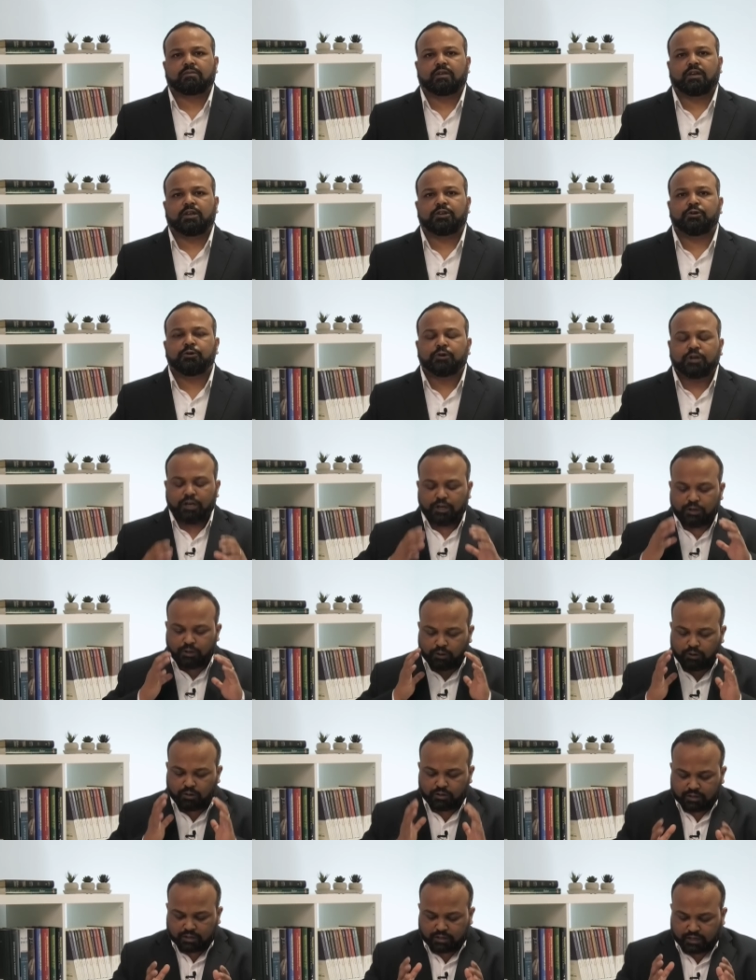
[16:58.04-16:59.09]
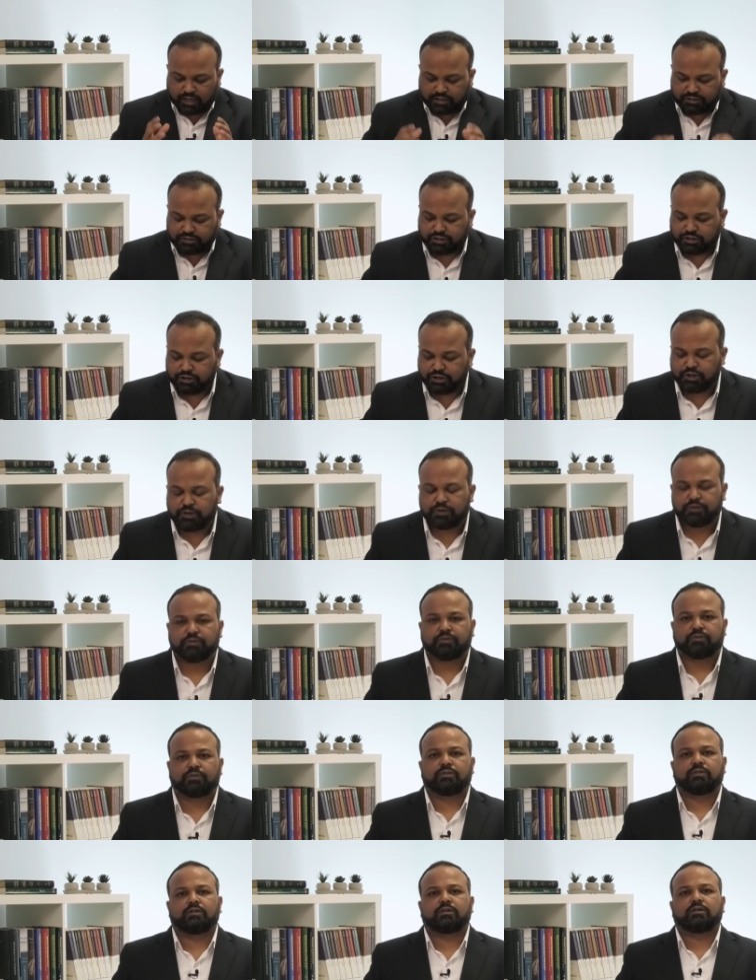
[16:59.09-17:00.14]
And you cannot continue
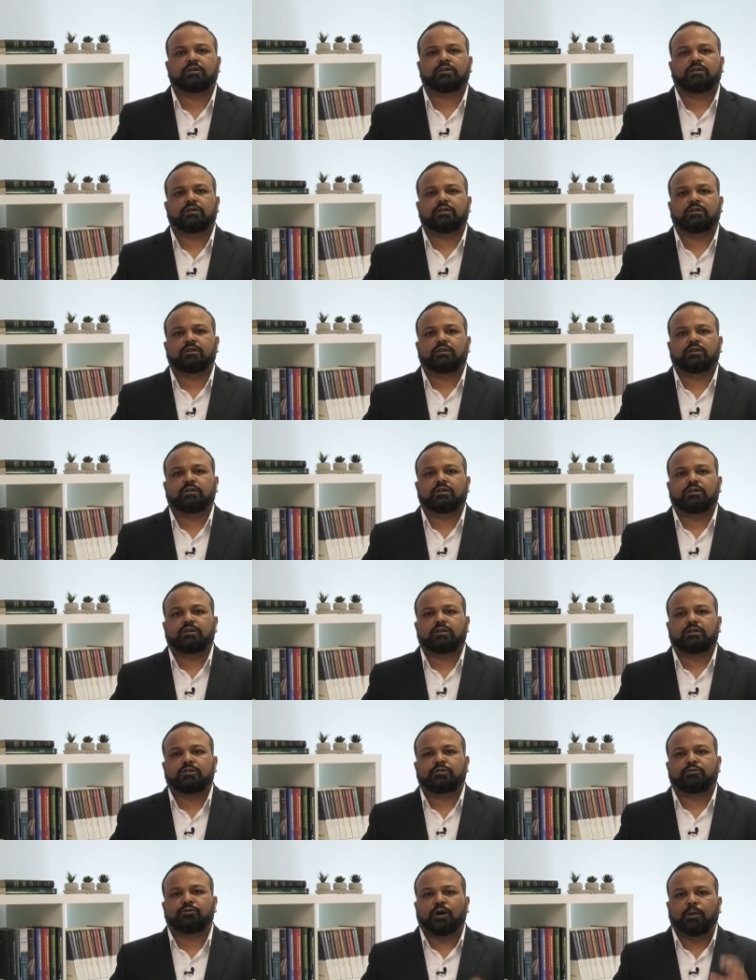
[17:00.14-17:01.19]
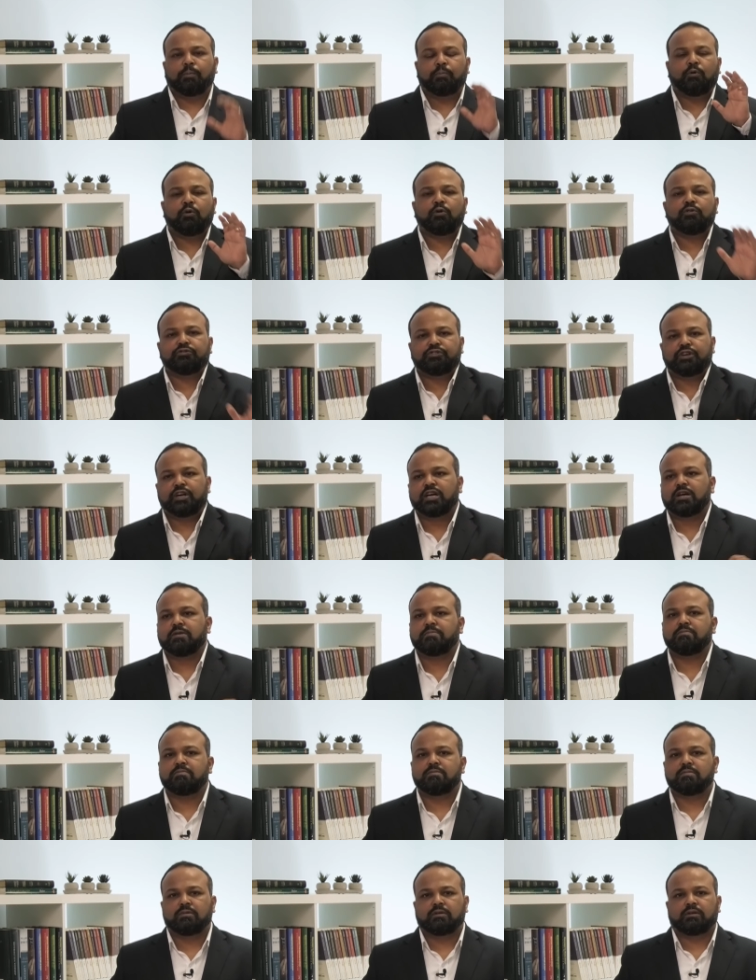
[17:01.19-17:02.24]
to oppose
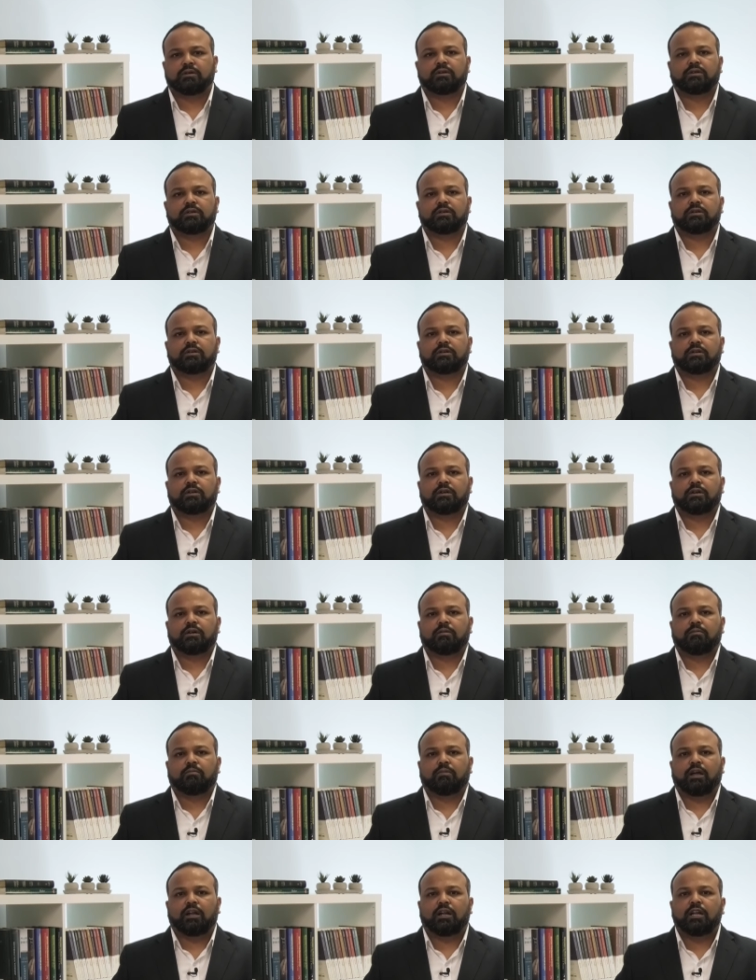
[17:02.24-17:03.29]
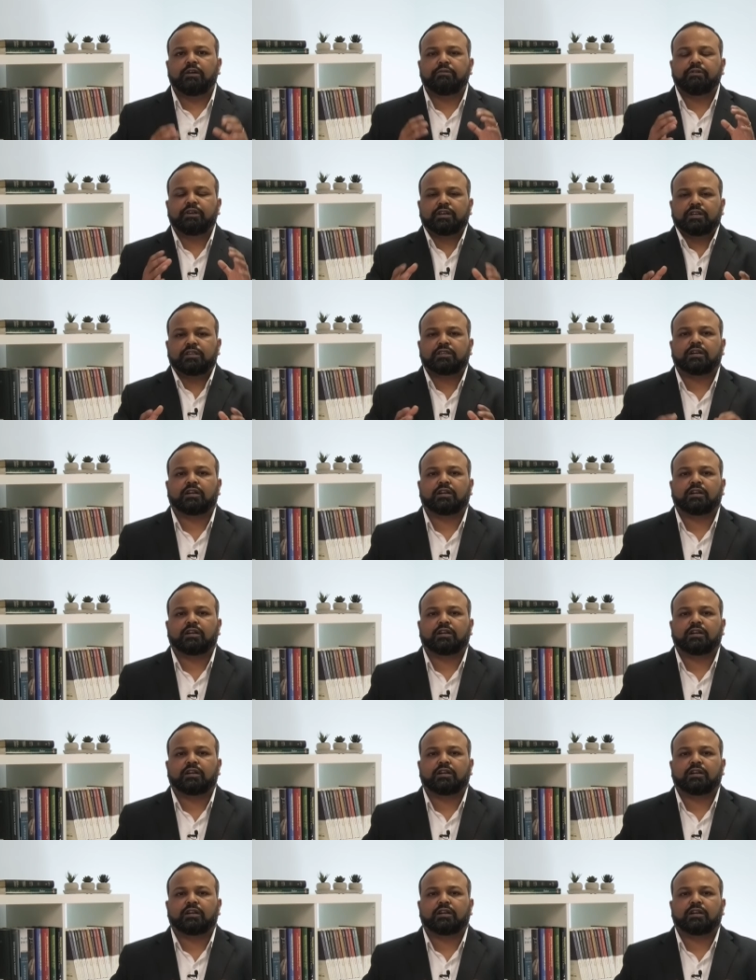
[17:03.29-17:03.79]
Him by living in